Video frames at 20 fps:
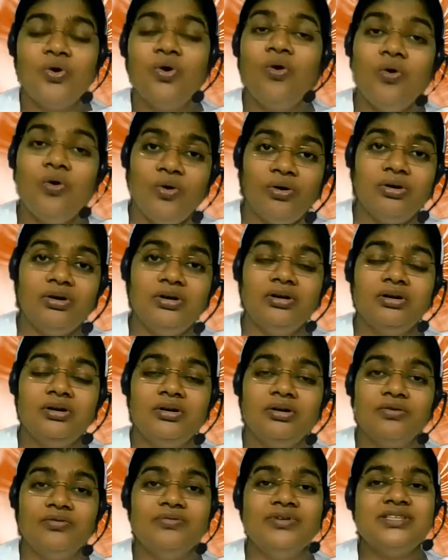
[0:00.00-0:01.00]
Or
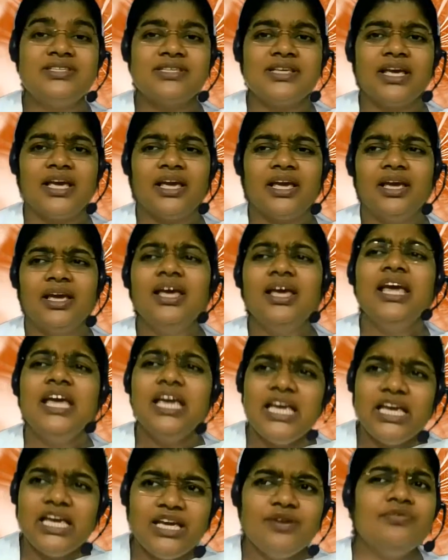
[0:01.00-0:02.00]
we say,
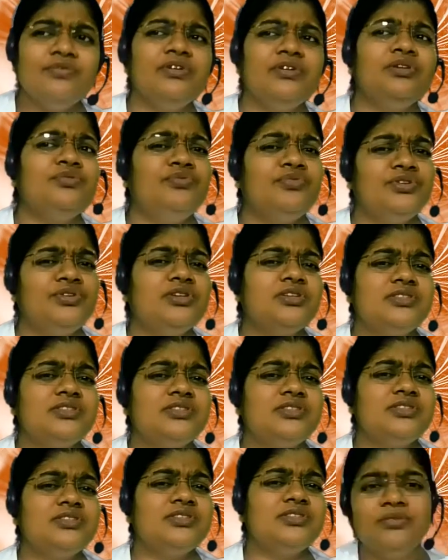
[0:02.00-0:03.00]
even if it is
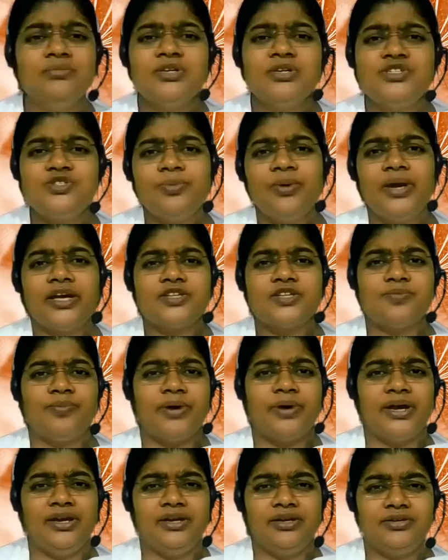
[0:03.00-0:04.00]
there, it must be
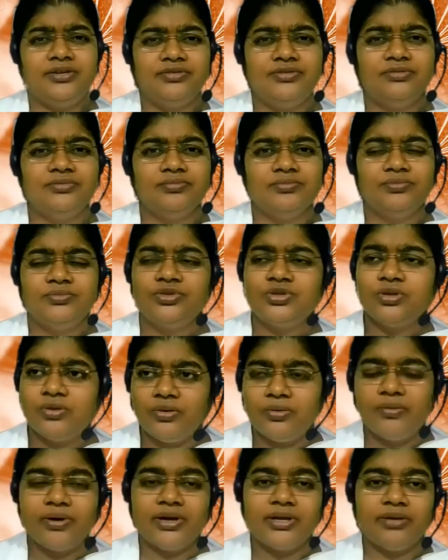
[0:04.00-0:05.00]
expired. So
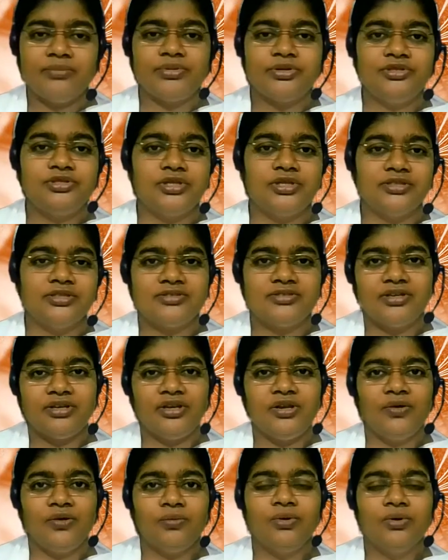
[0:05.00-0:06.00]
go and purchase
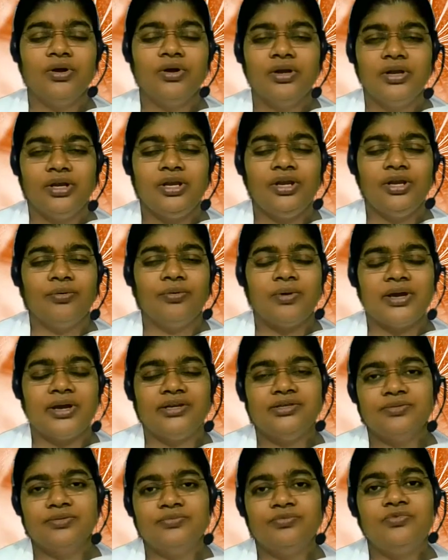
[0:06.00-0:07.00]
the new
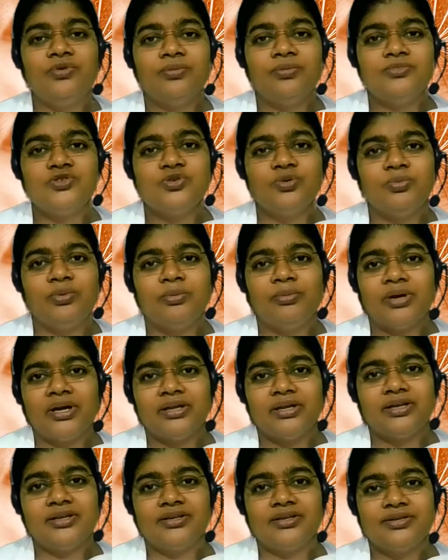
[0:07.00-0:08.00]
item from
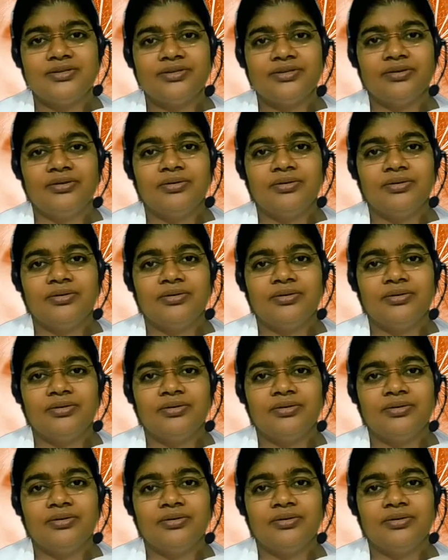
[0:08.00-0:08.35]
supermarket.